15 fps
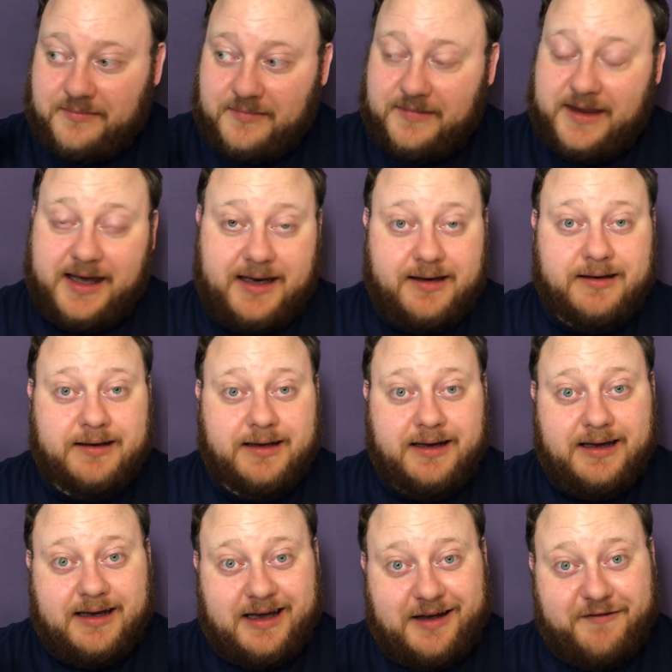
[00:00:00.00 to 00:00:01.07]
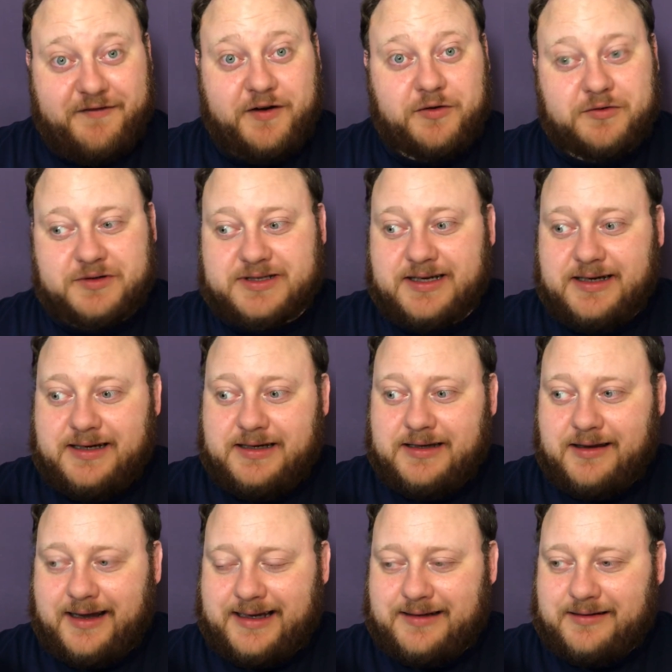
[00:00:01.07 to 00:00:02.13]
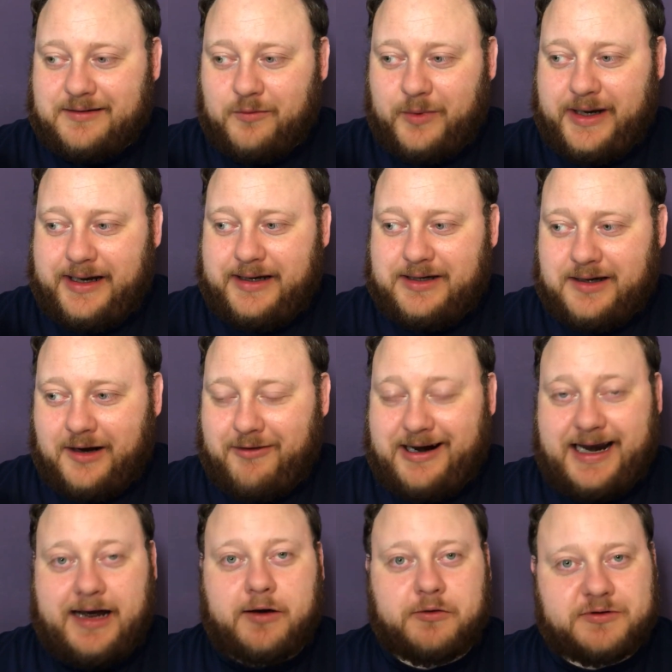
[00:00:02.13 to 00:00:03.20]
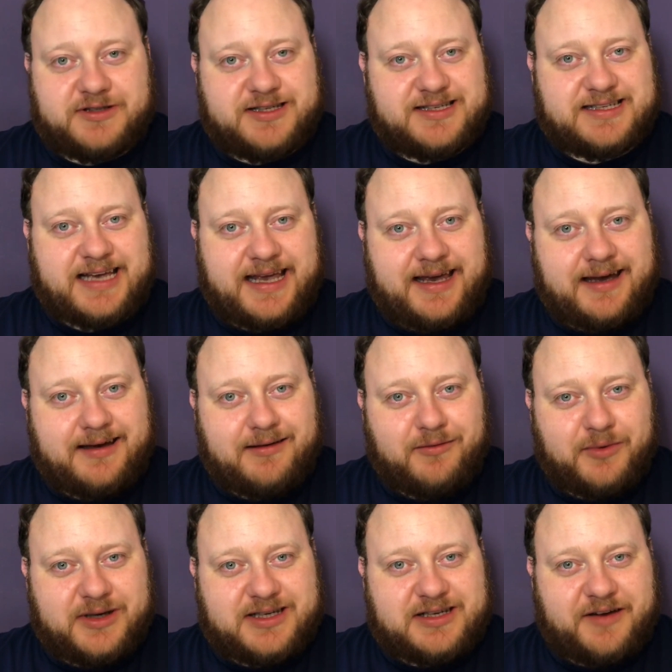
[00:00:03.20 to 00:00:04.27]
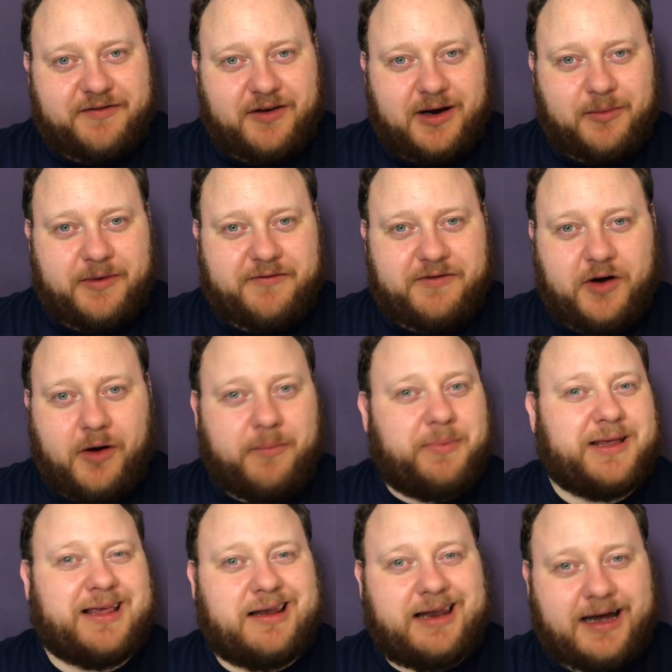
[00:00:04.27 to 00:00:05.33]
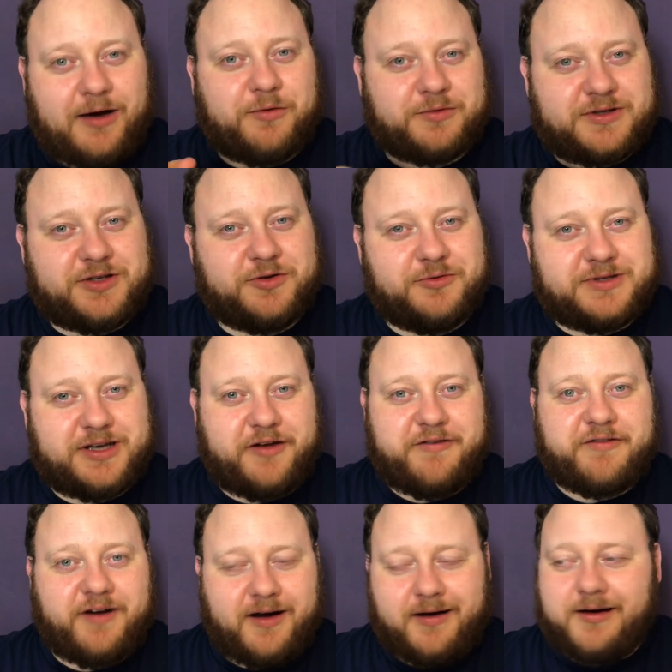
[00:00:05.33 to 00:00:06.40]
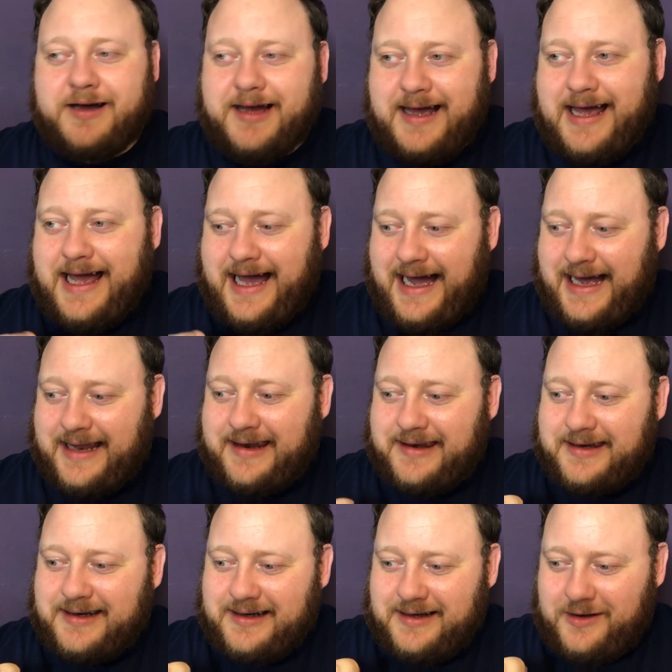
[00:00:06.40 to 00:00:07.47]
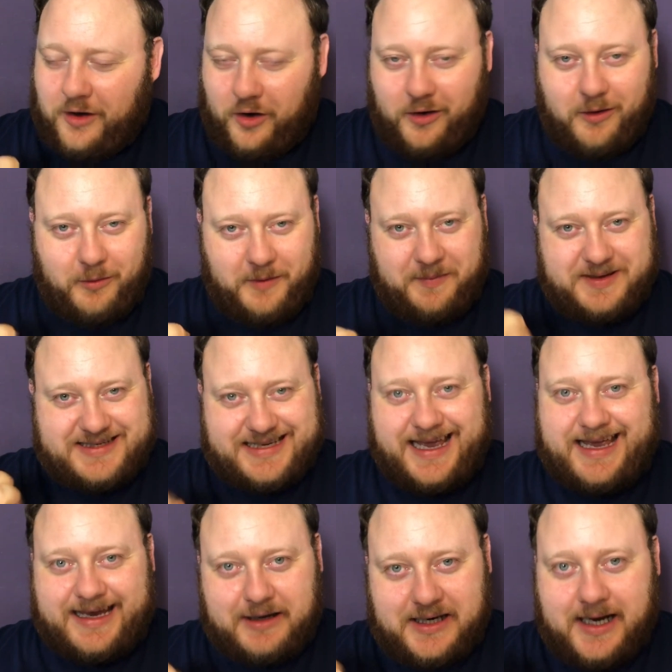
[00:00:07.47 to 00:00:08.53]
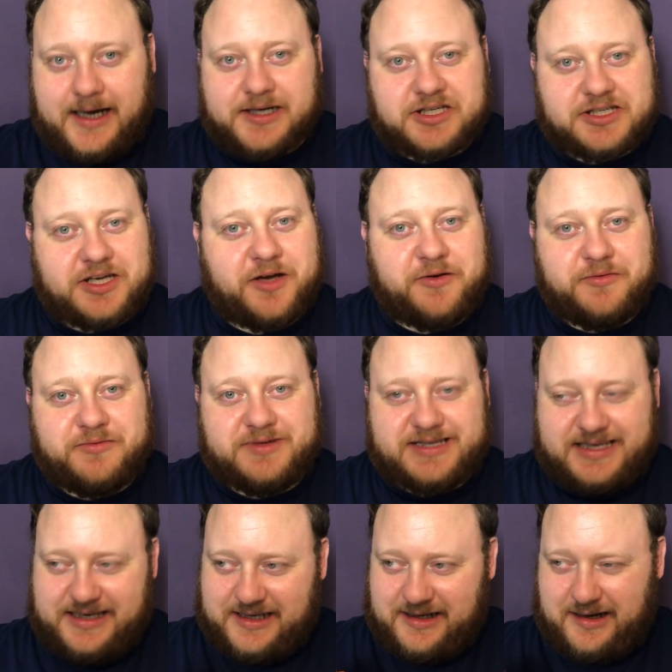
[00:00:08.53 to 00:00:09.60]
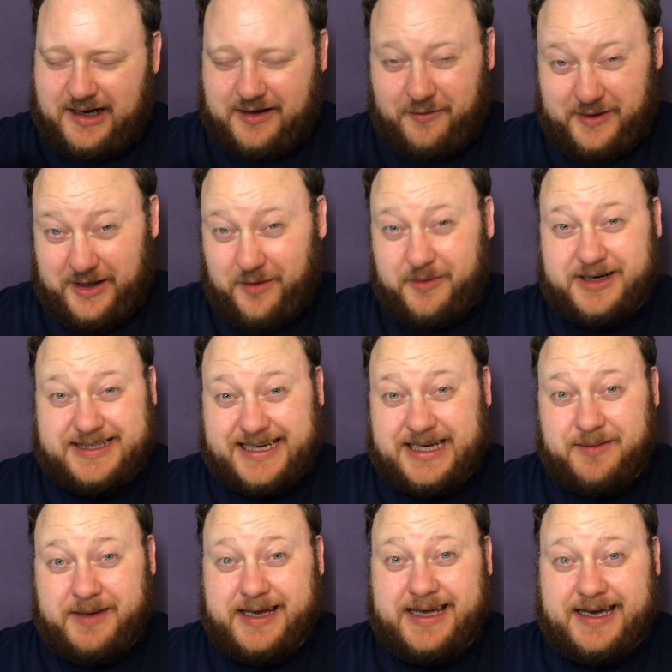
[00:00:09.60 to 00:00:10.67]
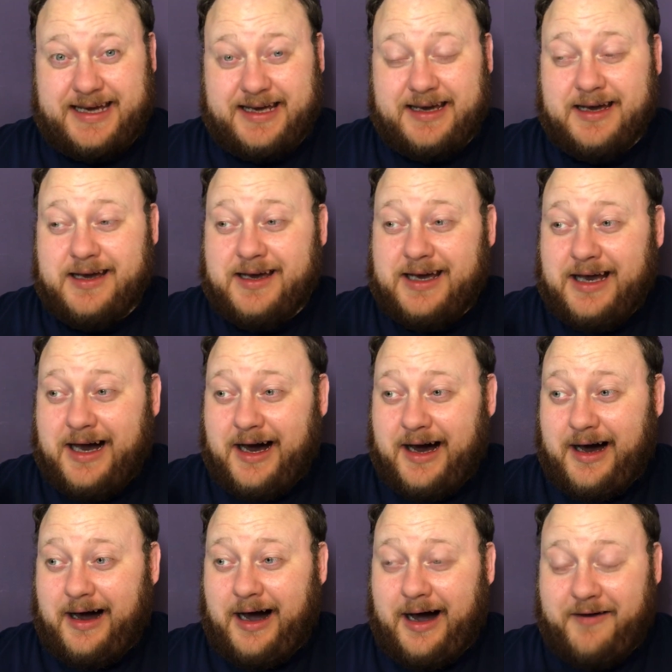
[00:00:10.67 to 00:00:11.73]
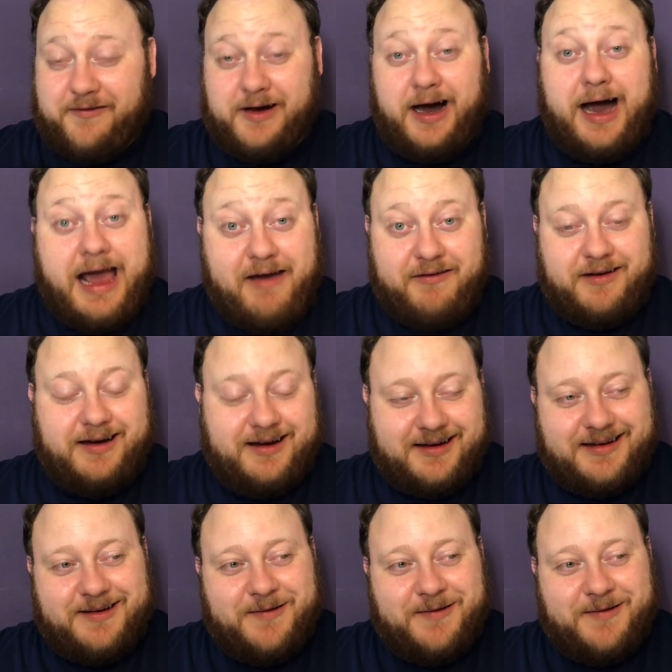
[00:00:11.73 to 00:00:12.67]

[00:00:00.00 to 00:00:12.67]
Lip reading: then it feels like we are allowed to say it, which I feel like we've not been allowed to so far. Or we've been saying it in hushed tones, in the kind of, we don't want to take the mickey. I've